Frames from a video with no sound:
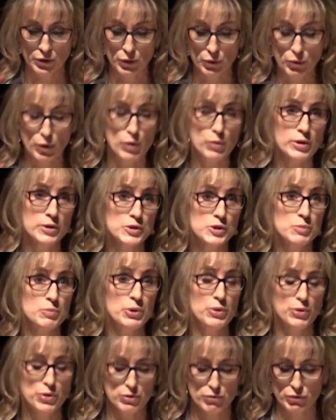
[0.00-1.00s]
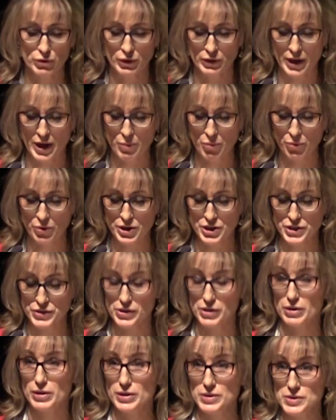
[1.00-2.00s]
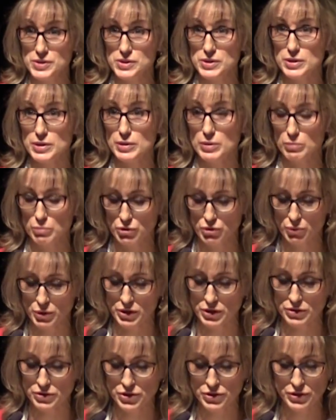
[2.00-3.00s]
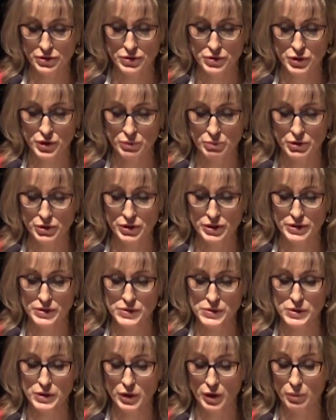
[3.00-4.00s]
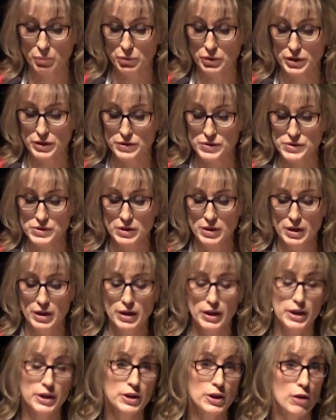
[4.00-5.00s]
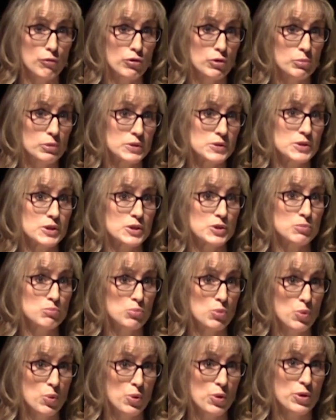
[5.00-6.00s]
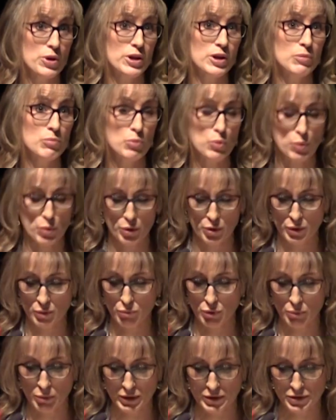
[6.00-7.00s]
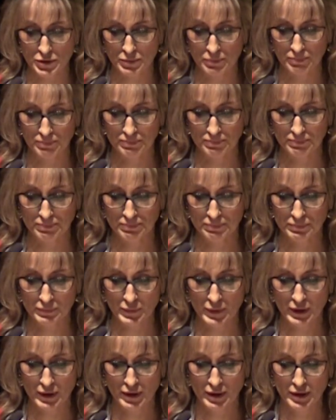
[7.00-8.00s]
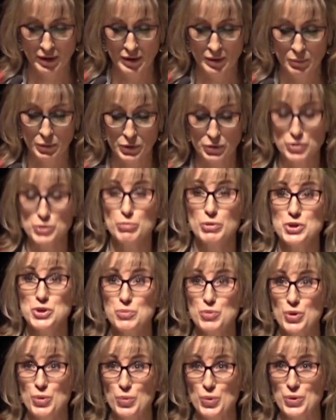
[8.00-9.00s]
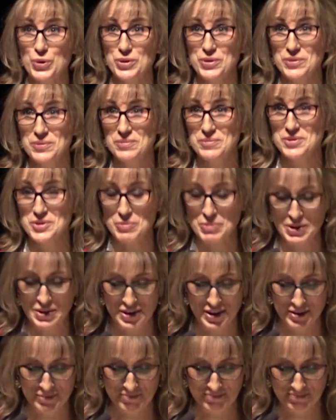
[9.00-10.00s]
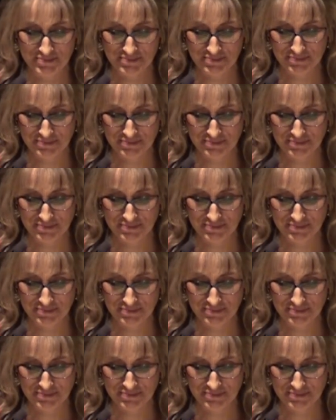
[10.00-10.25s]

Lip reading: The growing spirit of collaboration that I see between Indigenous communities, companies, and governments has more and more momentum. But there's much more work to be done.